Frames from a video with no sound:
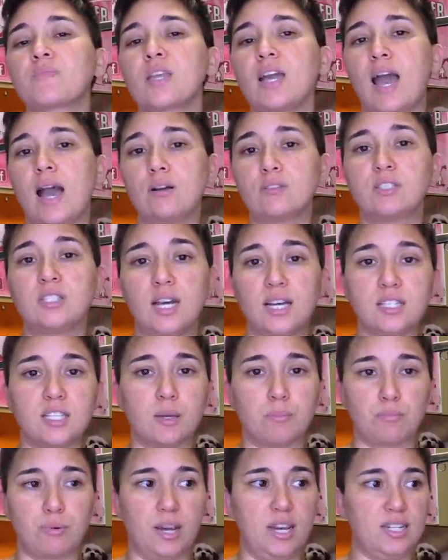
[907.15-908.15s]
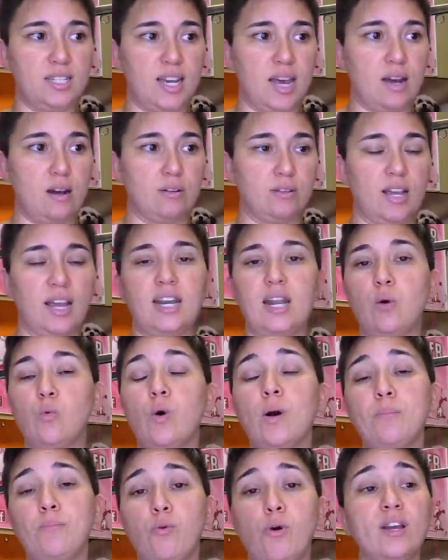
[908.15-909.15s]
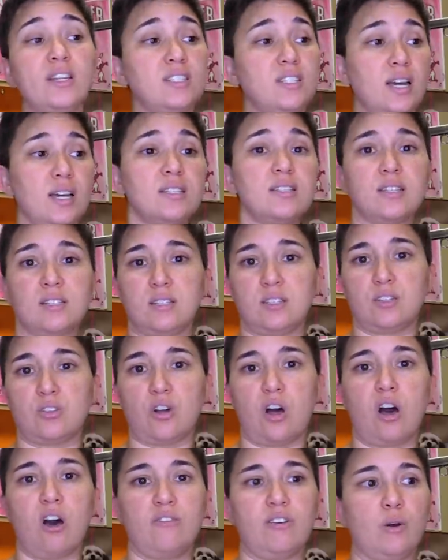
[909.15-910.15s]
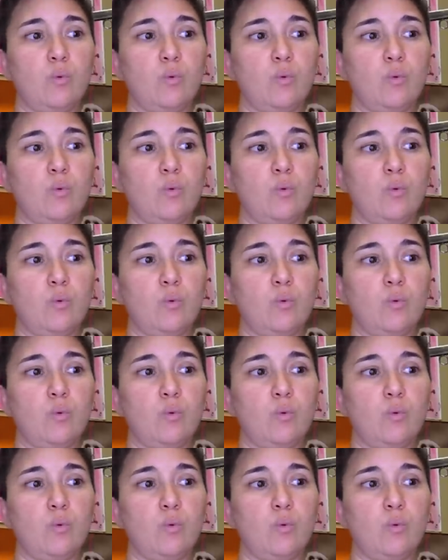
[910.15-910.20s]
How does it break down? And at what point does it dissolve?